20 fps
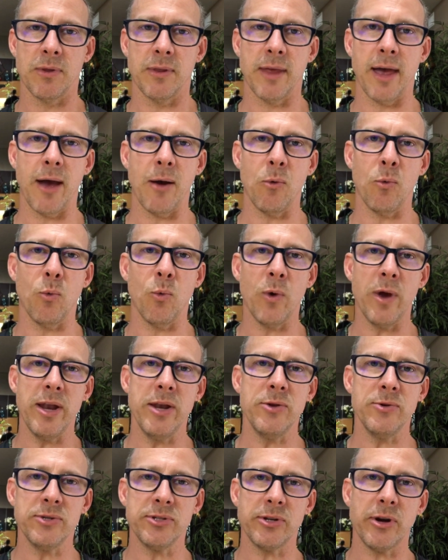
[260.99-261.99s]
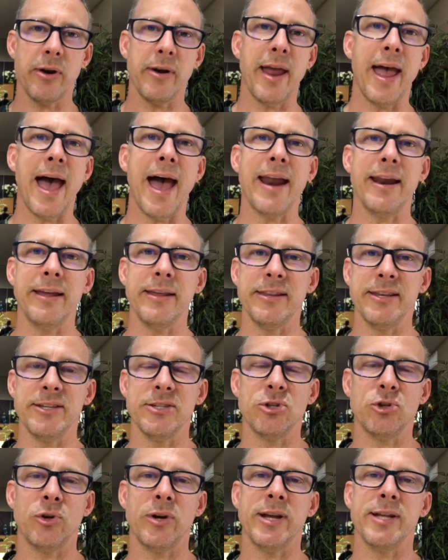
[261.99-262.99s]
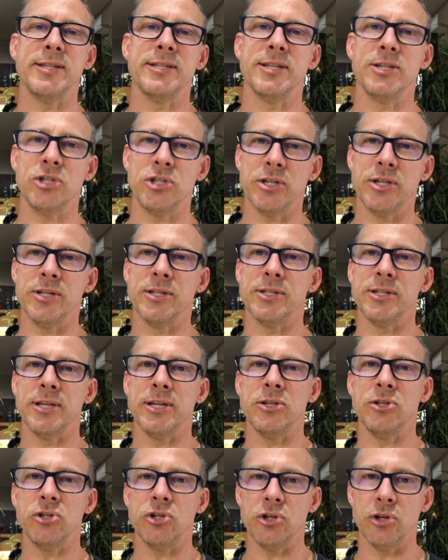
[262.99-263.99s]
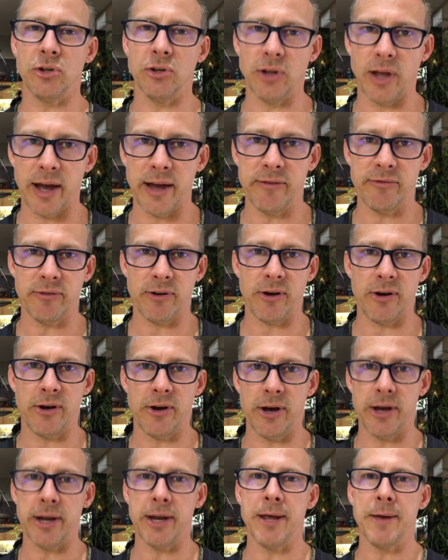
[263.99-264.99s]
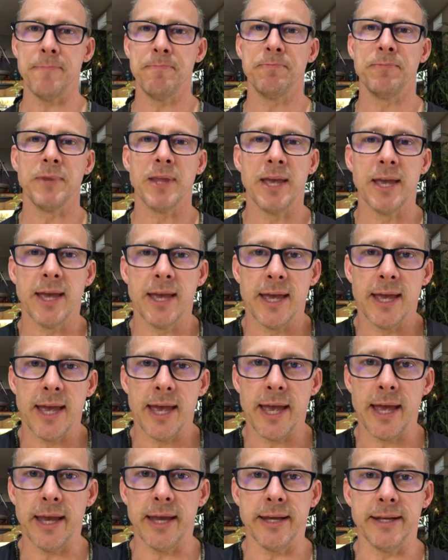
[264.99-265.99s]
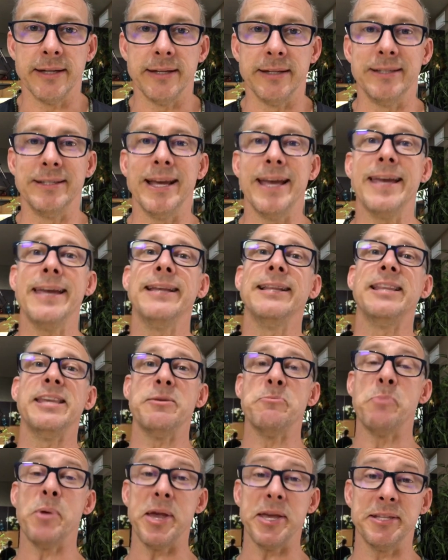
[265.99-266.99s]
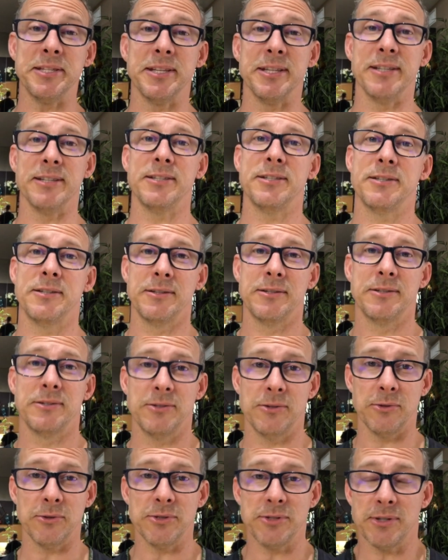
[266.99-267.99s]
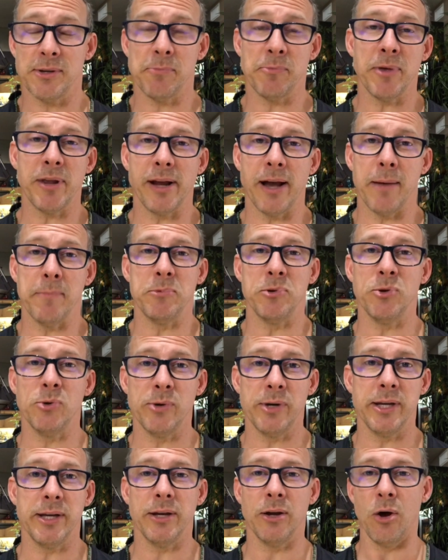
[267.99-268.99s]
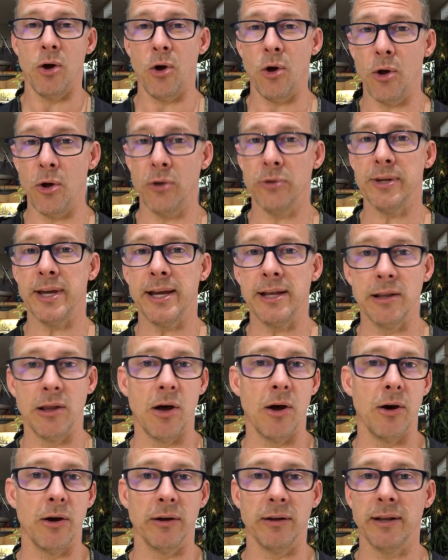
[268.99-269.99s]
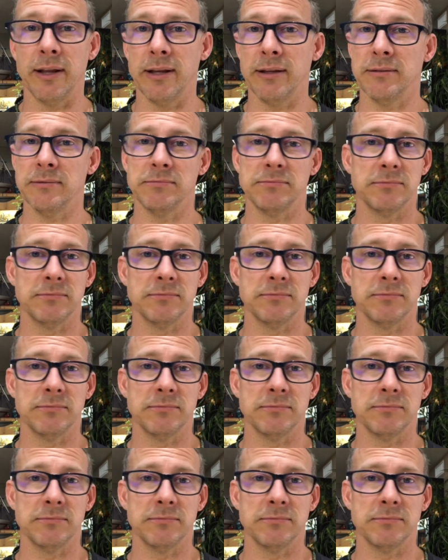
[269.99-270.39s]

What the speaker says: that when you start adding these transitions into your life on a daily basis, so this is something I'm doing all day long, like,